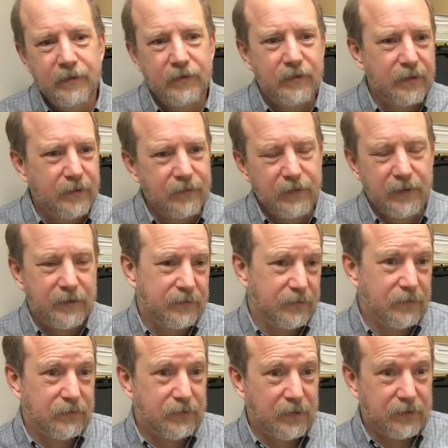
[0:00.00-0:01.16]
You can think
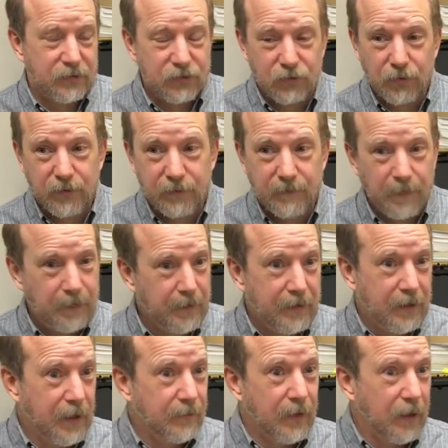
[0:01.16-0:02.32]
of telling a story
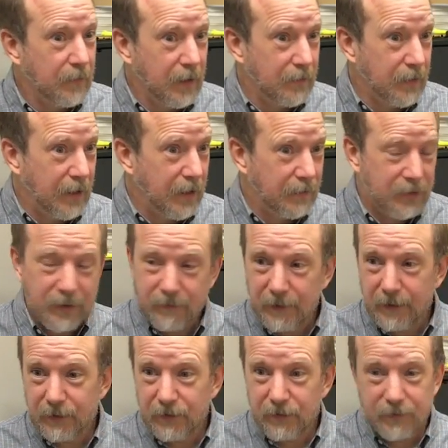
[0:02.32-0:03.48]
about my mom, and then
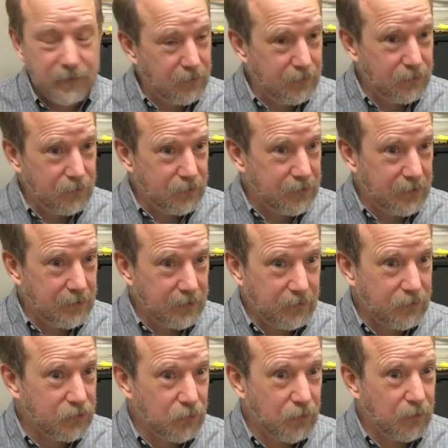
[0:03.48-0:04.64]
maybe you would tell another
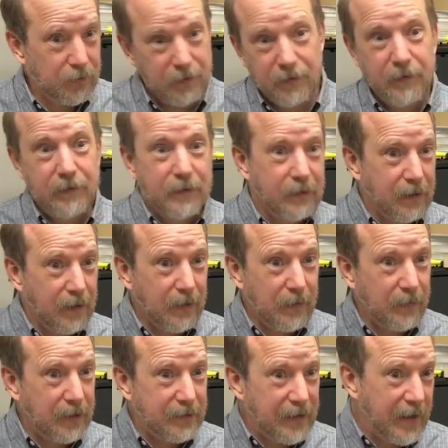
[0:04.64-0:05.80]
story about
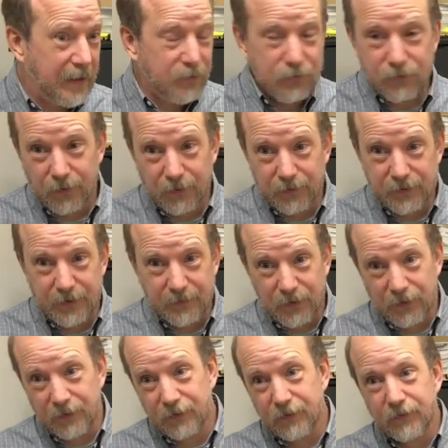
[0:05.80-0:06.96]
my dad using all the same
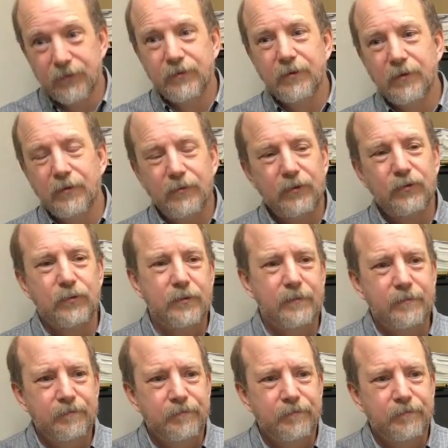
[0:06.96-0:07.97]
characters, which would,